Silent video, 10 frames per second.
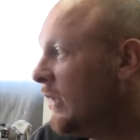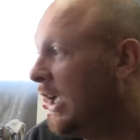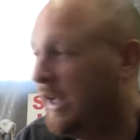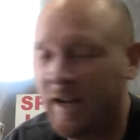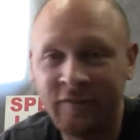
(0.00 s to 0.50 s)

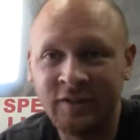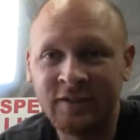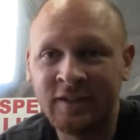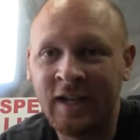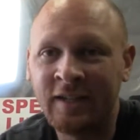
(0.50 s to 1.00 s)
And
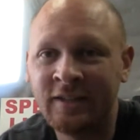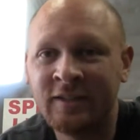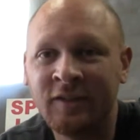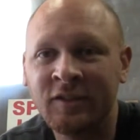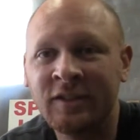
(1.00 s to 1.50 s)
obviously on the
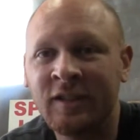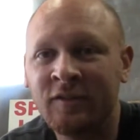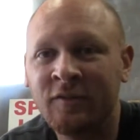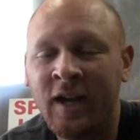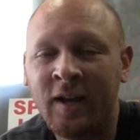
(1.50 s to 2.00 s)
77
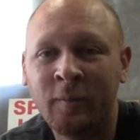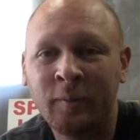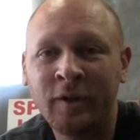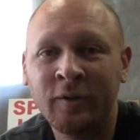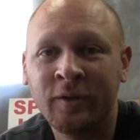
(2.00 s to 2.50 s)
bed, I'm going
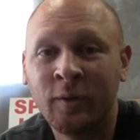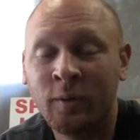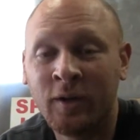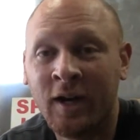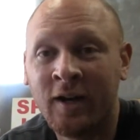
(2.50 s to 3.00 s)
to be doing the
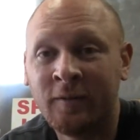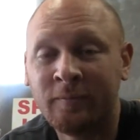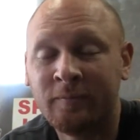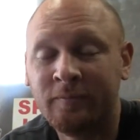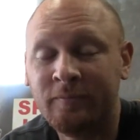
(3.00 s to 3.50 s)
whole car
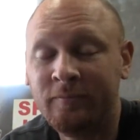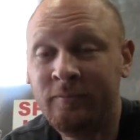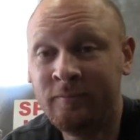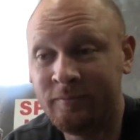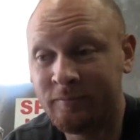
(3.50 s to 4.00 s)

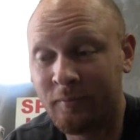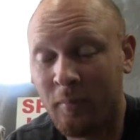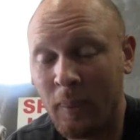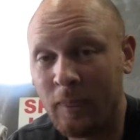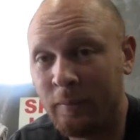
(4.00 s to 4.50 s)

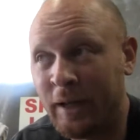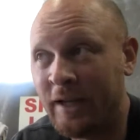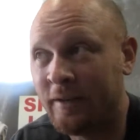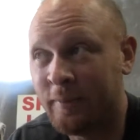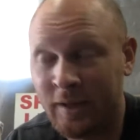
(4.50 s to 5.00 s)
by
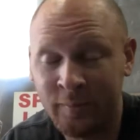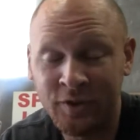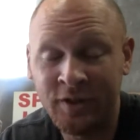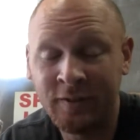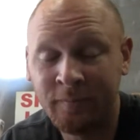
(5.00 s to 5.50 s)

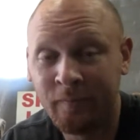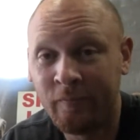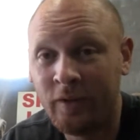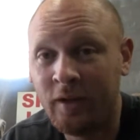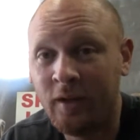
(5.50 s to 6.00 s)
machine,
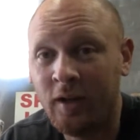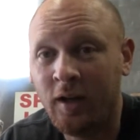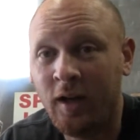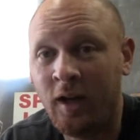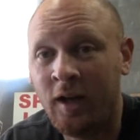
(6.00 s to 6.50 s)

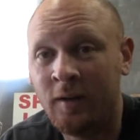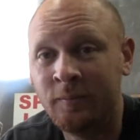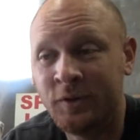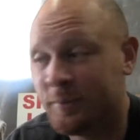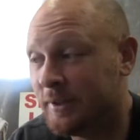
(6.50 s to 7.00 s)

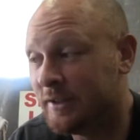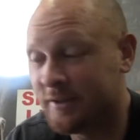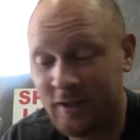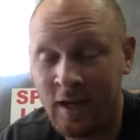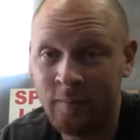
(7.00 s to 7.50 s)
just
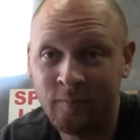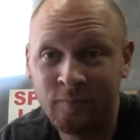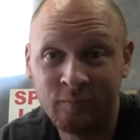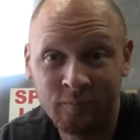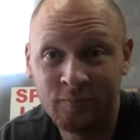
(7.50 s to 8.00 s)
because I'm
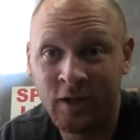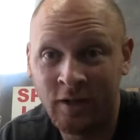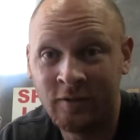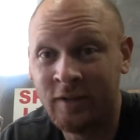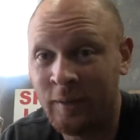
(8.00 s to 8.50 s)

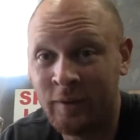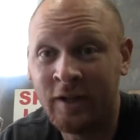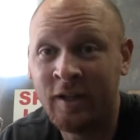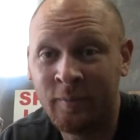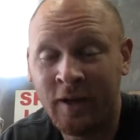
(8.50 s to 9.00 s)
tired. I want
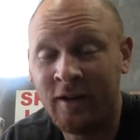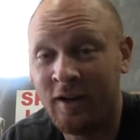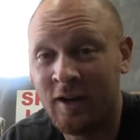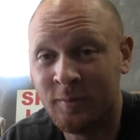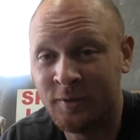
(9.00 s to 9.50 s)
to give my
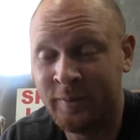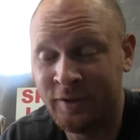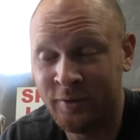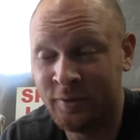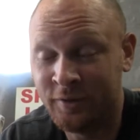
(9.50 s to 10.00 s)
arms and my
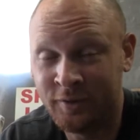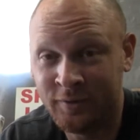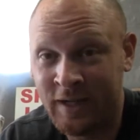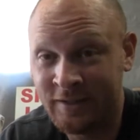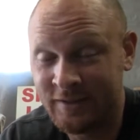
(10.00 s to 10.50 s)
shoulders a
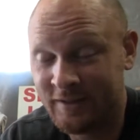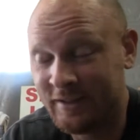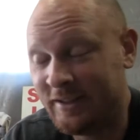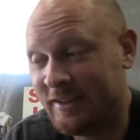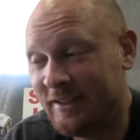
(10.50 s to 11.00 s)
rest.
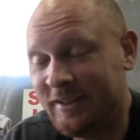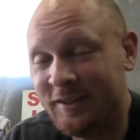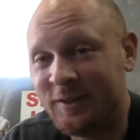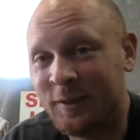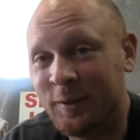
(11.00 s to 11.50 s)

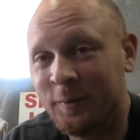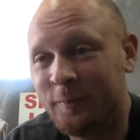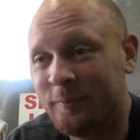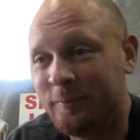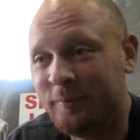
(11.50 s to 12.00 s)
So,
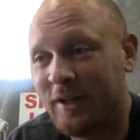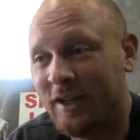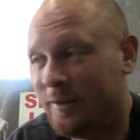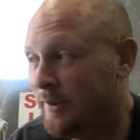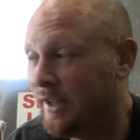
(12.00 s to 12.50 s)

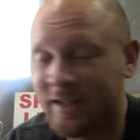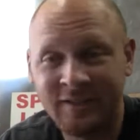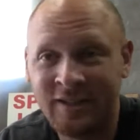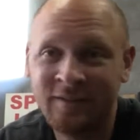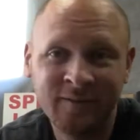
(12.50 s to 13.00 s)
and like I
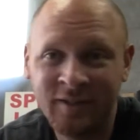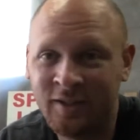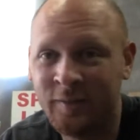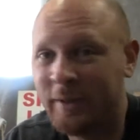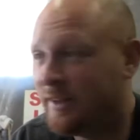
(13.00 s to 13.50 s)
said, you
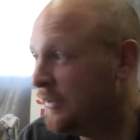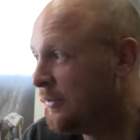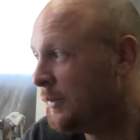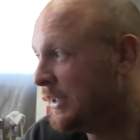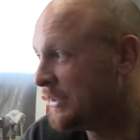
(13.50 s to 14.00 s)
know, the big thing
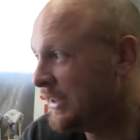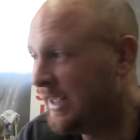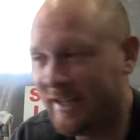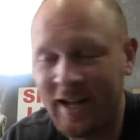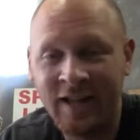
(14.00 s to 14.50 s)
for me is to
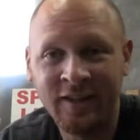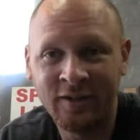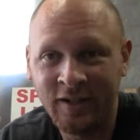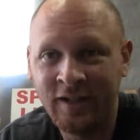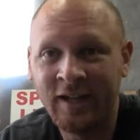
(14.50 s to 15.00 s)
get it on
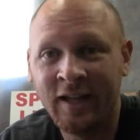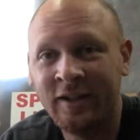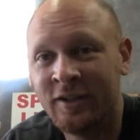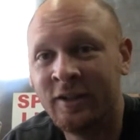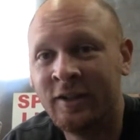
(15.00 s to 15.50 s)
and get it on
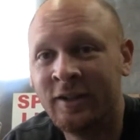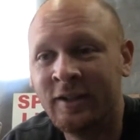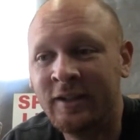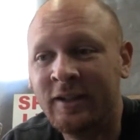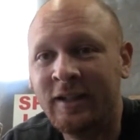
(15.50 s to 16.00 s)
there good.
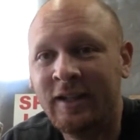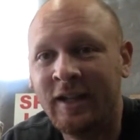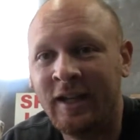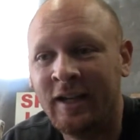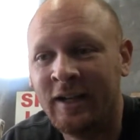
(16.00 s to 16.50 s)

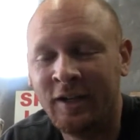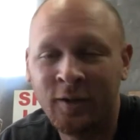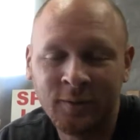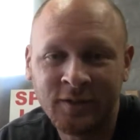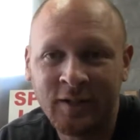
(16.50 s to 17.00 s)
And I
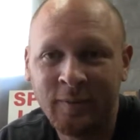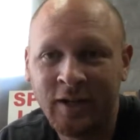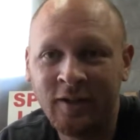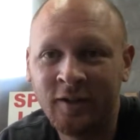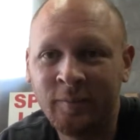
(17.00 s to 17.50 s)
know it's going to
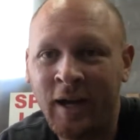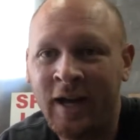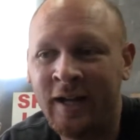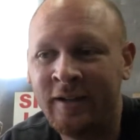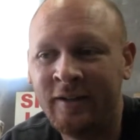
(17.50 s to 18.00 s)
make a good
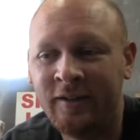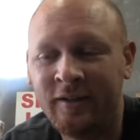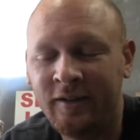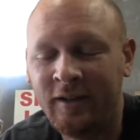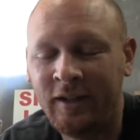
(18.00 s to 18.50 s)
bond,
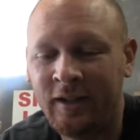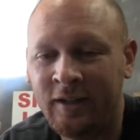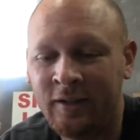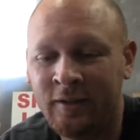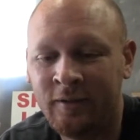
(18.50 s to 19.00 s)

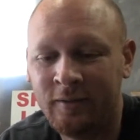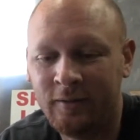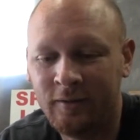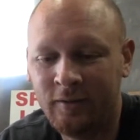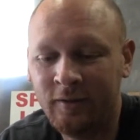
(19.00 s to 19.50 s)
and
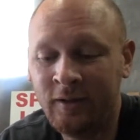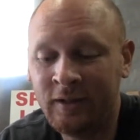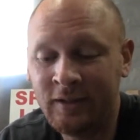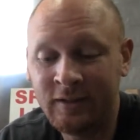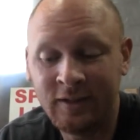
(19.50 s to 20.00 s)

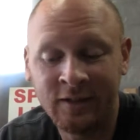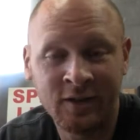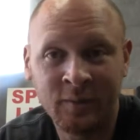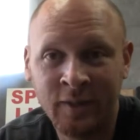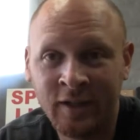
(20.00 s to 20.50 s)
it's
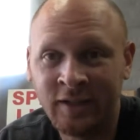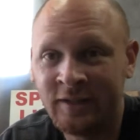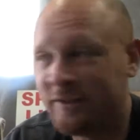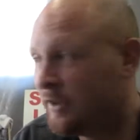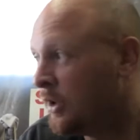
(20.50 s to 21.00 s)
going to be a nice
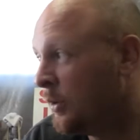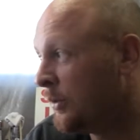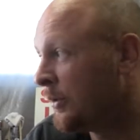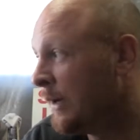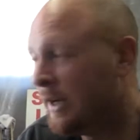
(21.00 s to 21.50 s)
even
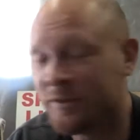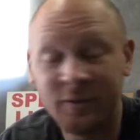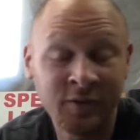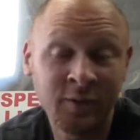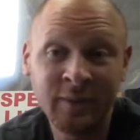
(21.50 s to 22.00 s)
coat throughout, so
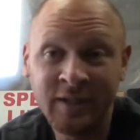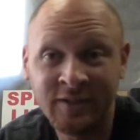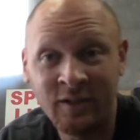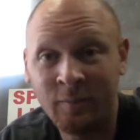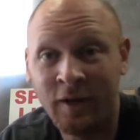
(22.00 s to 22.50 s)
it's going to be
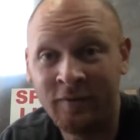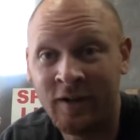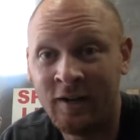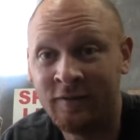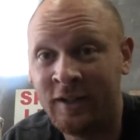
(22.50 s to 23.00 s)
easy to buff
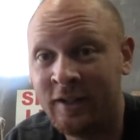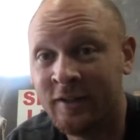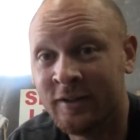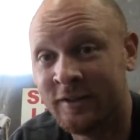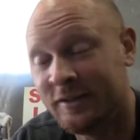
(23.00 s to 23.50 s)
off
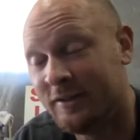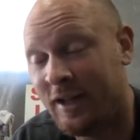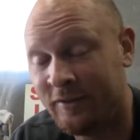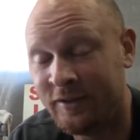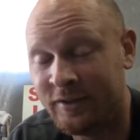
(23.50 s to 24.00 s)
later, because
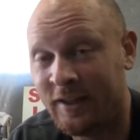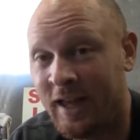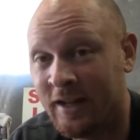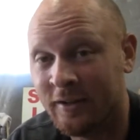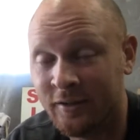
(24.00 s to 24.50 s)
obviously
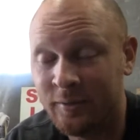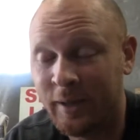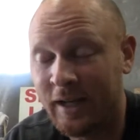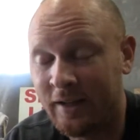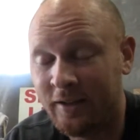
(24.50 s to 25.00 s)
that I'll do
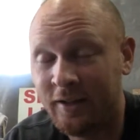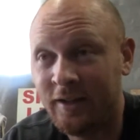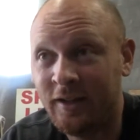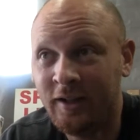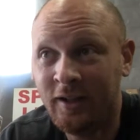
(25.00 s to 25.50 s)

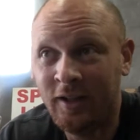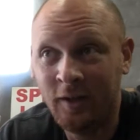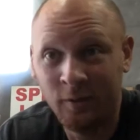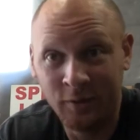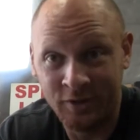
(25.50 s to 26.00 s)

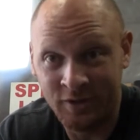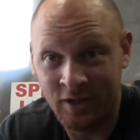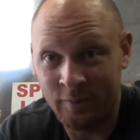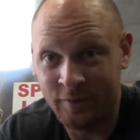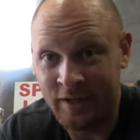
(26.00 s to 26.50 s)
with just a
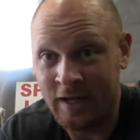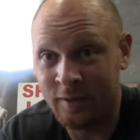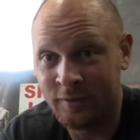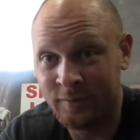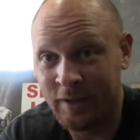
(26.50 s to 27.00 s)
couple
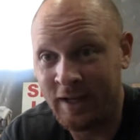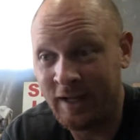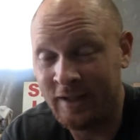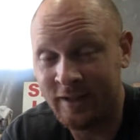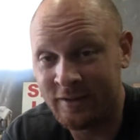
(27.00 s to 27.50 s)
towels and by
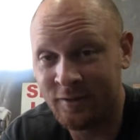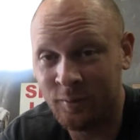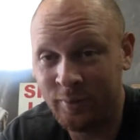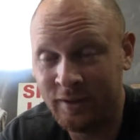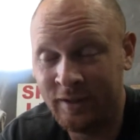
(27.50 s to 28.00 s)
hand. That's no
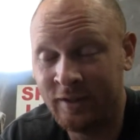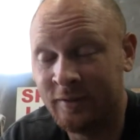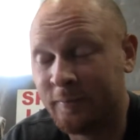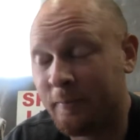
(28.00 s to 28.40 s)
big deal.